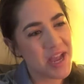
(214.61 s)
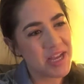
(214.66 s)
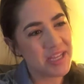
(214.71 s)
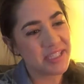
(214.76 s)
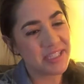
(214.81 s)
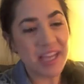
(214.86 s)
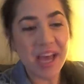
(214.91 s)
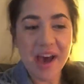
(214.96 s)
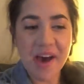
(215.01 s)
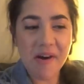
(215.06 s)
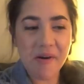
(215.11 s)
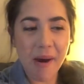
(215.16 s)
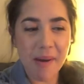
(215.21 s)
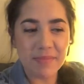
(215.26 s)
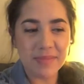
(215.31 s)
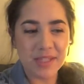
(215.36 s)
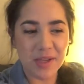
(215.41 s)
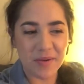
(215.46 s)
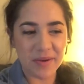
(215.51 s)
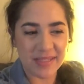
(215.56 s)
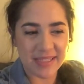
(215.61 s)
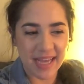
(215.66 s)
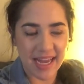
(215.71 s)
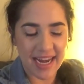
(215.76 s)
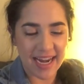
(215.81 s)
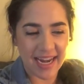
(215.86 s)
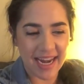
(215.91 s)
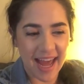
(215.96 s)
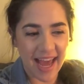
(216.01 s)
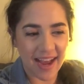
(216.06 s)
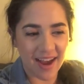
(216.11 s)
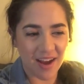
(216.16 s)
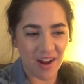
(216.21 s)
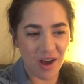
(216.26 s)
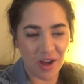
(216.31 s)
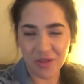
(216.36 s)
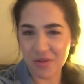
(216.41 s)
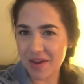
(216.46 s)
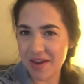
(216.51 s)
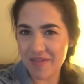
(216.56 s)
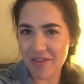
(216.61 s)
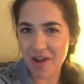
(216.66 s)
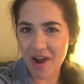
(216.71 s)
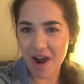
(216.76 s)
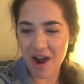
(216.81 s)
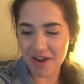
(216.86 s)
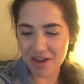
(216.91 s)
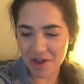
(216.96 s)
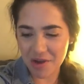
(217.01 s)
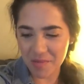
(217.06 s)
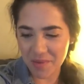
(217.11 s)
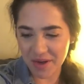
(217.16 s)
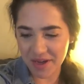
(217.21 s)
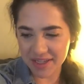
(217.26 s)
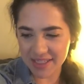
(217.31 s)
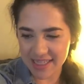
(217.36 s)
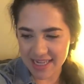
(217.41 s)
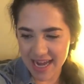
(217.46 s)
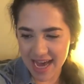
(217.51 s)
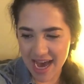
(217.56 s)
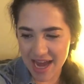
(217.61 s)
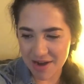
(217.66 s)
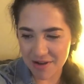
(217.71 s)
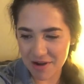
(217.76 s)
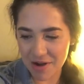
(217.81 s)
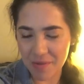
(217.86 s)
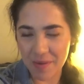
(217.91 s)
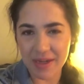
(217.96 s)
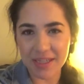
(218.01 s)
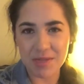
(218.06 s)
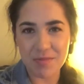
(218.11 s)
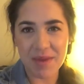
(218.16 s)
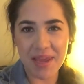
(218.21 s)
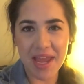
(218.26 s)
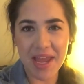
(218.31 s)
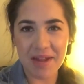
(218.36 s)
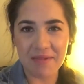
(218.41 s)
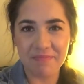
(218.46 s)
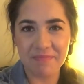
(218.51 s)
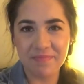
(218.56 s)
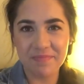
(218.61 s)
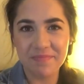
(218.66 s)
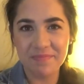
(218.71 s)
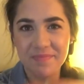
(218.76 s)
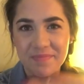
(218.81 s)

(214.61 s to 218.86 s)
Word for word: So I'm so excited. I got all three of their audiobooks and I don't know where to begin.